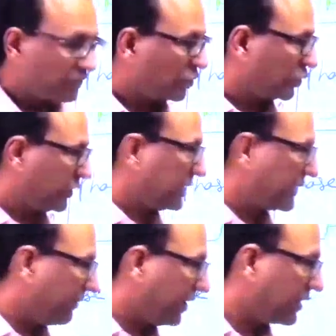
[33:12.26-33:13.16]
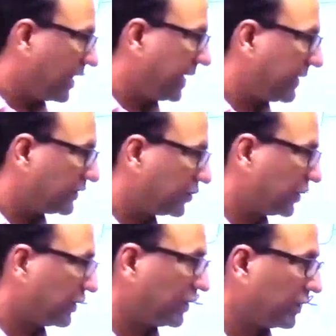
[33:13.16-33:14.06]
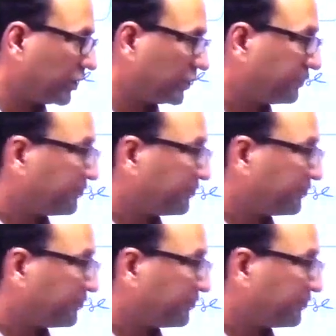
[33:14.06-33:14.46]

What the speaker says: she is having the LH surge.